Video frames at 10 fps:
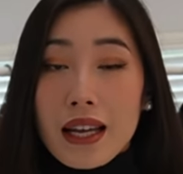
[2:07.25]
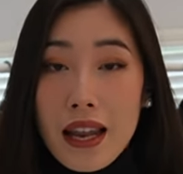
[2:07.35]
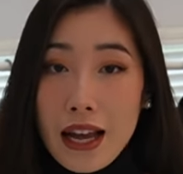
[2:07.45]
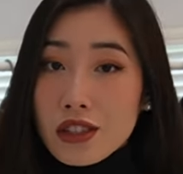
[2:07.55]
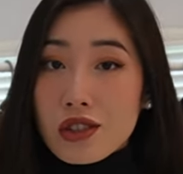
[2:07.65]

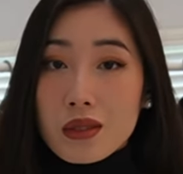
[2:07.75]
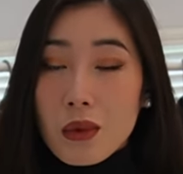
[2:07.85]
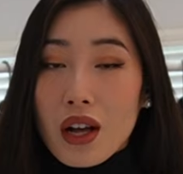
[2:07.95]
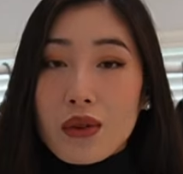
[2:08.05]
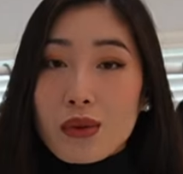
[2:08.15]
an extra
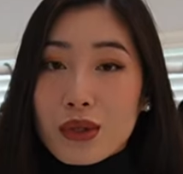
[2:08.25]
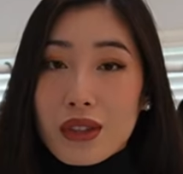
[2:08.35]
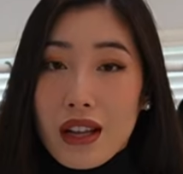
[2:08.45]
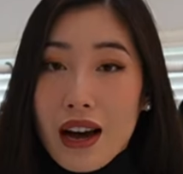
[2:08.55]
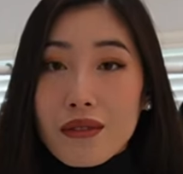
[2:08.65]
small
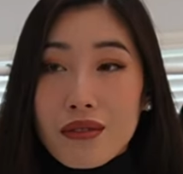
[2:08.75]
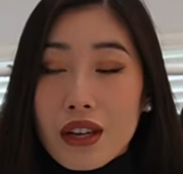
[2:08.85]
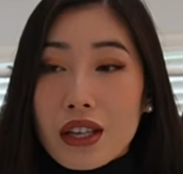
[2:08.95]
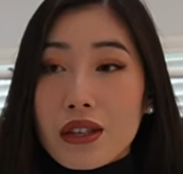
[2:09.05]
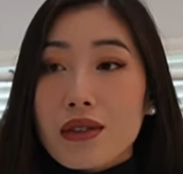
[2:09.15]
will not
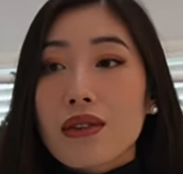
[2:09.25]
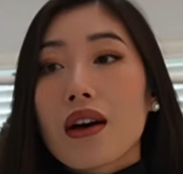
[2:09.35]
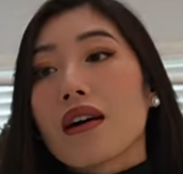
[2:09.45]
fit you.